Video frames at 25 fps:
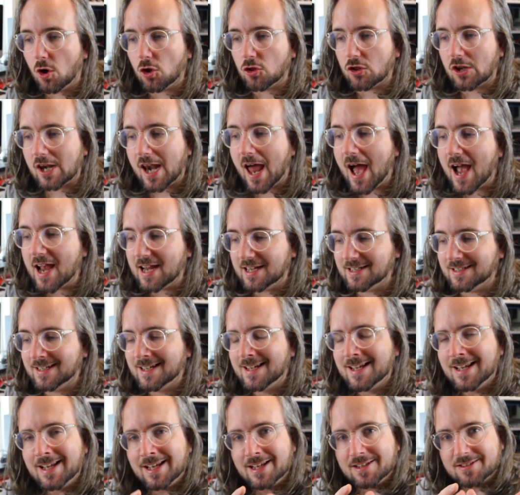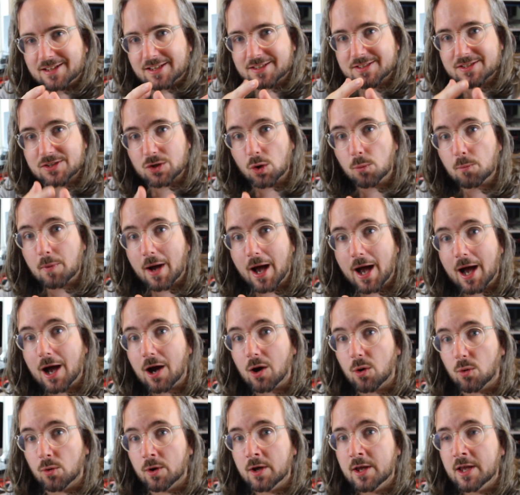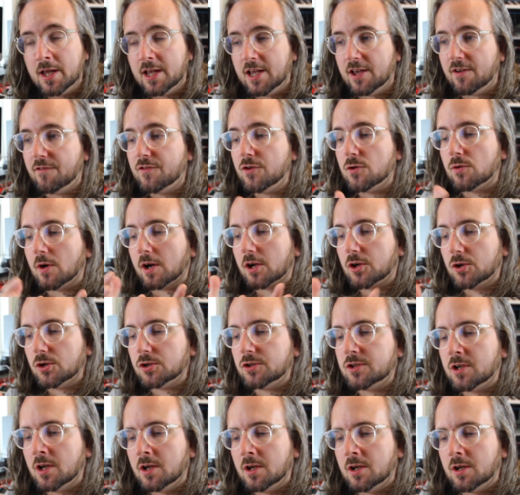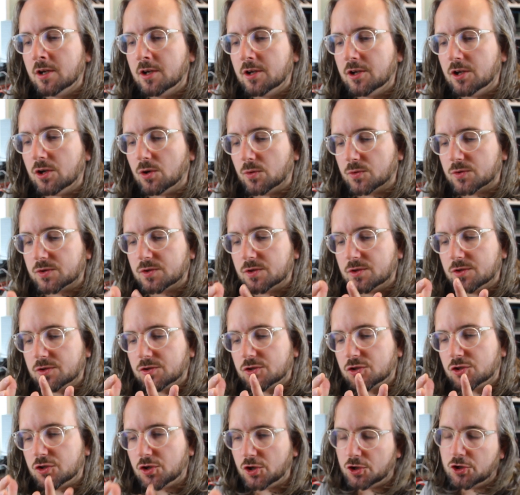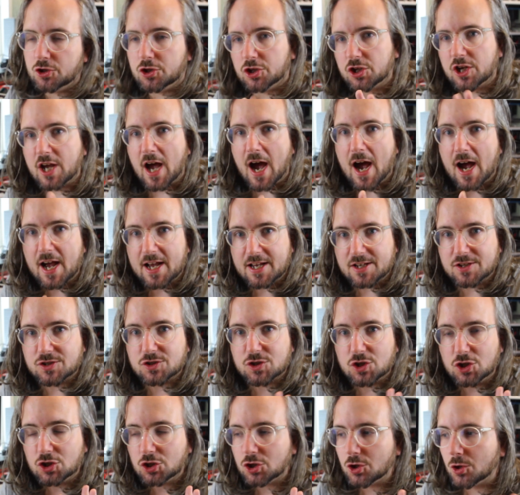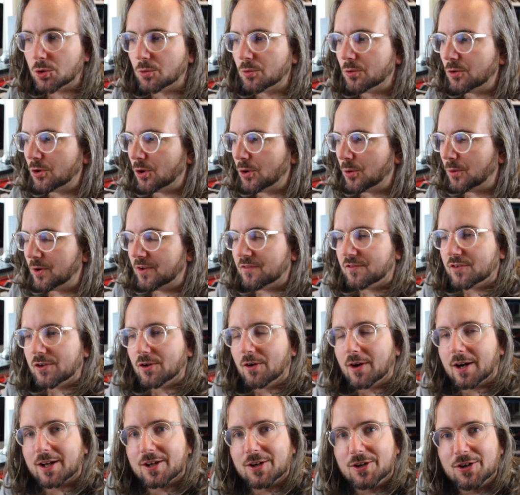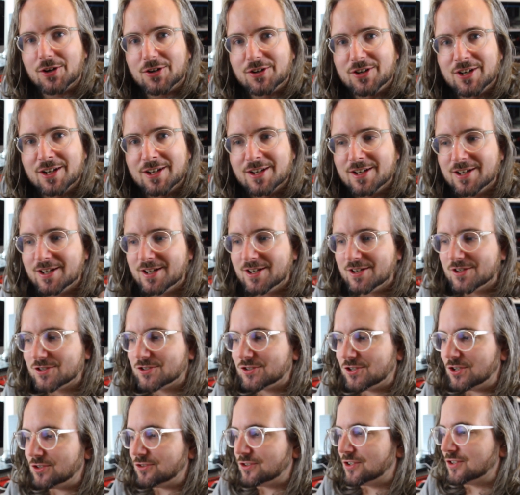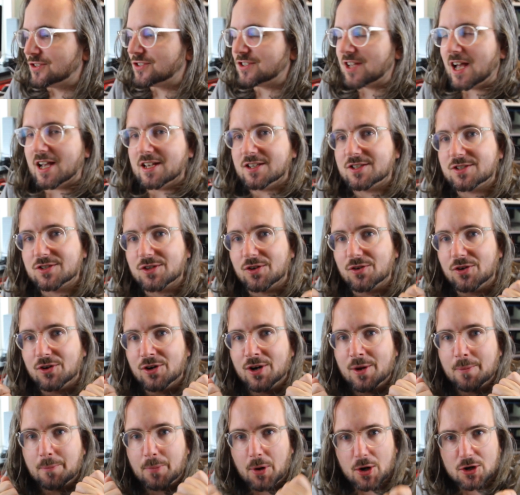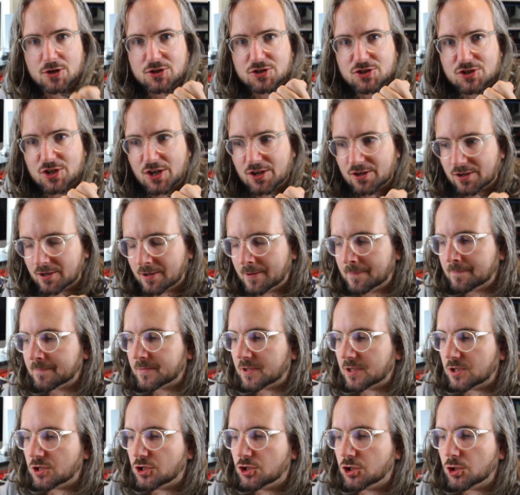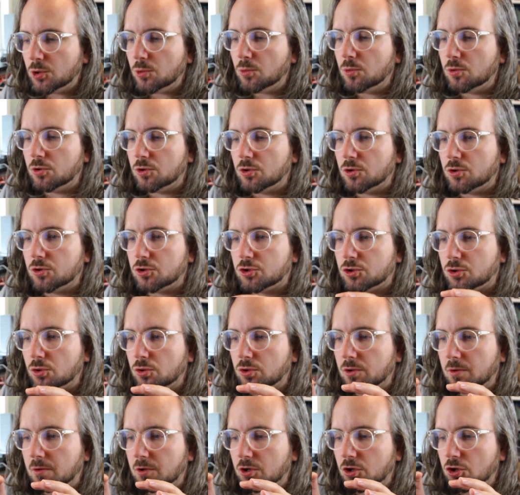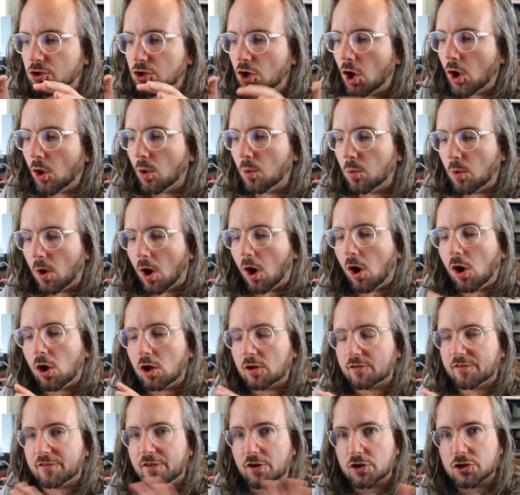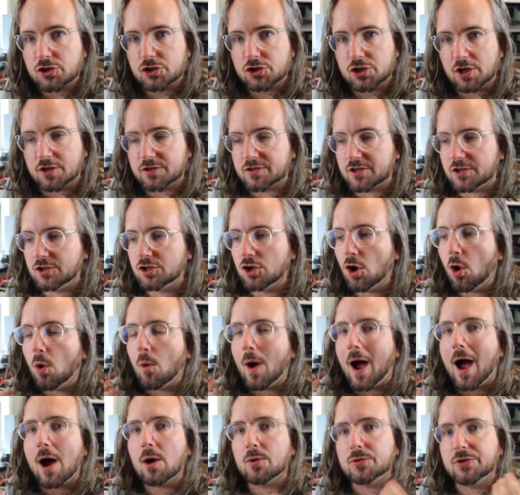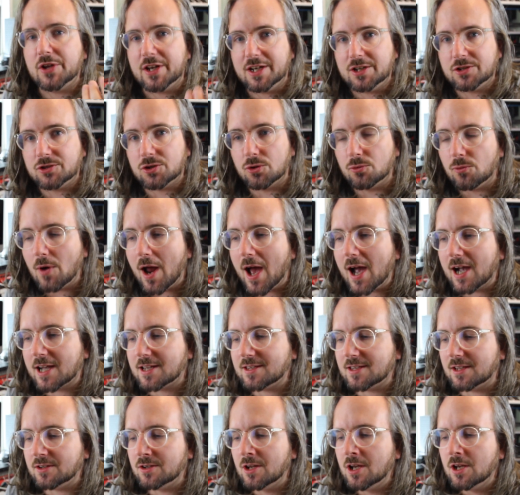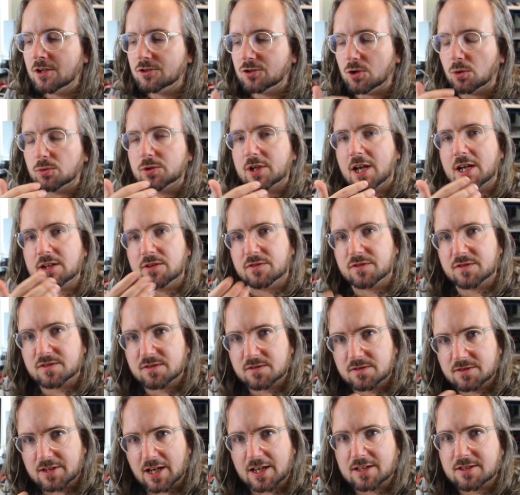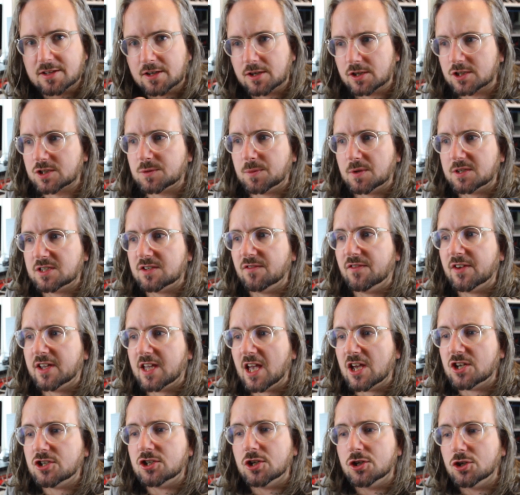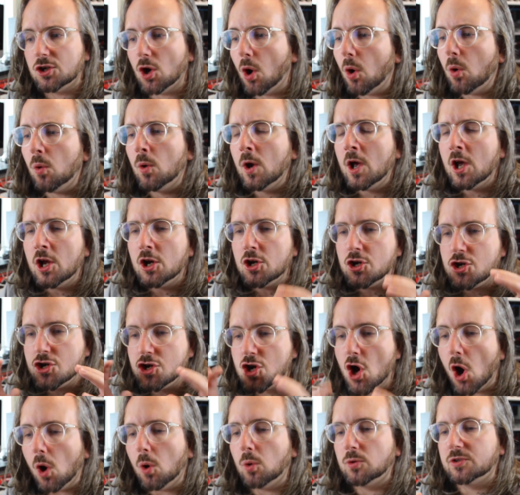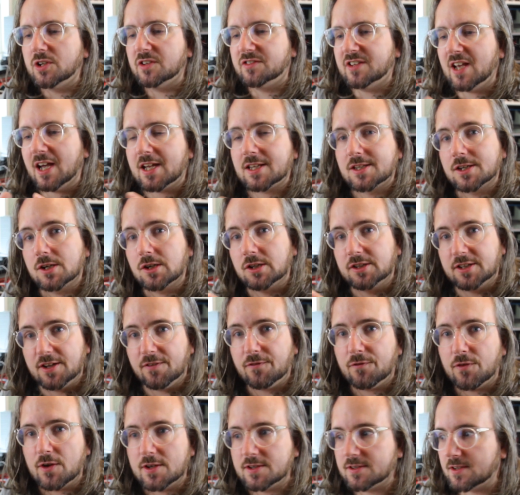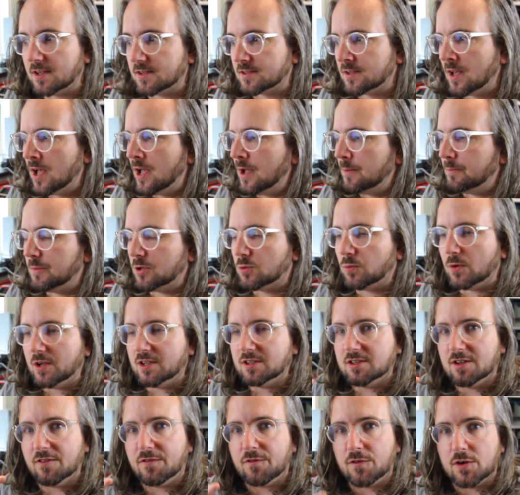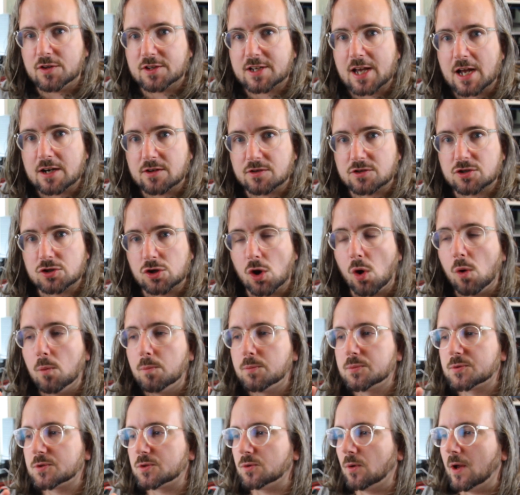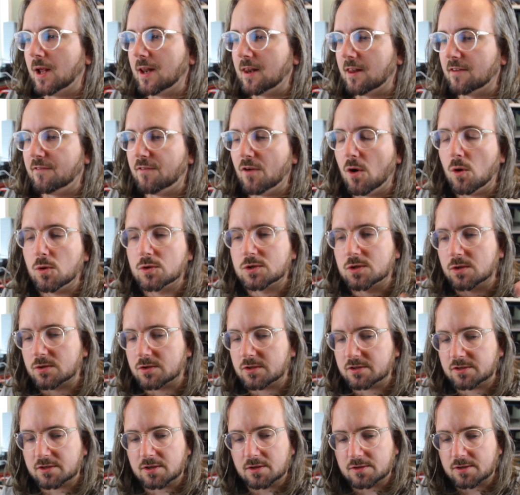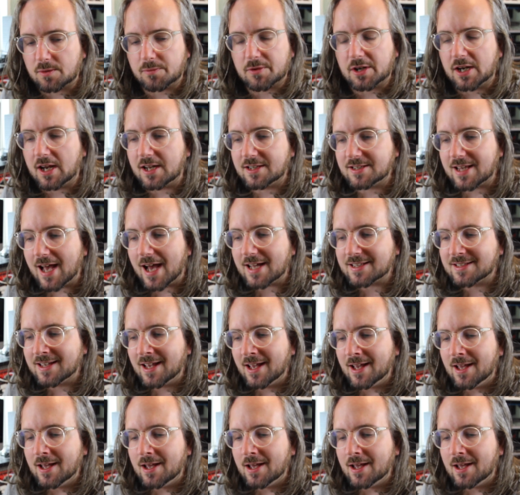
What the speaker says: online that somehow, if you're a good, synth guy, synth guru, if you're a good synthesizer person, you should know all functions and know how they interact and know the kind of technical specification, know the technical differences between different kind of slopes or LFOs or something like that.